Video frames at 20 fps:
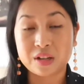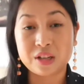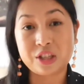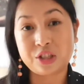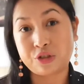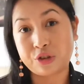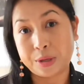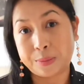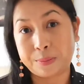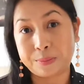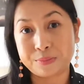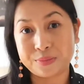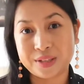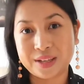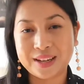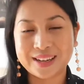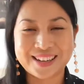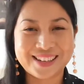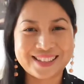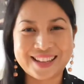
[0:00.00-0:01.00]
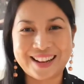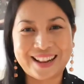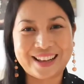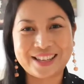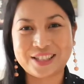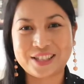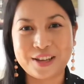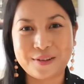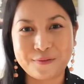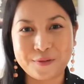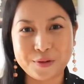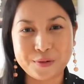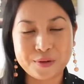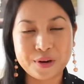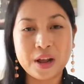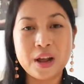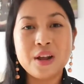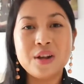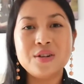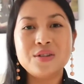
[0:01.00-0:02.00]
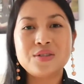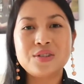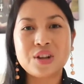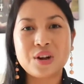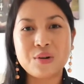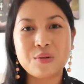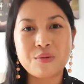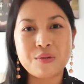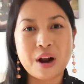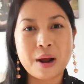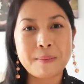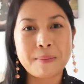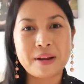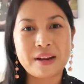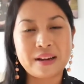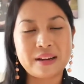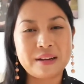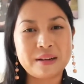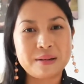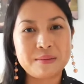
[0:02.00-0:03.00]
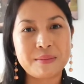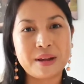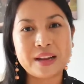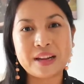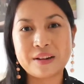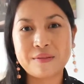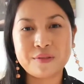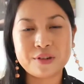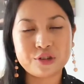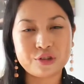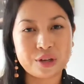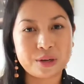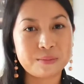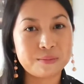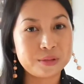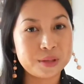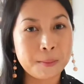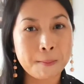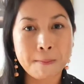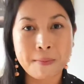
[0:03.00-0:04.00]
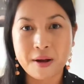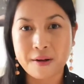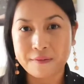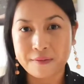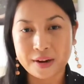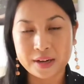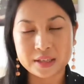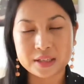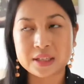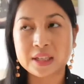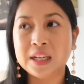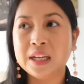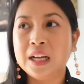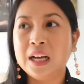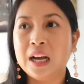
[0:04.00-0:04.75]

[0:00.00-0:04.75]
shrimps, because I like seafood. So wrapping bacon with shrimps, perfect.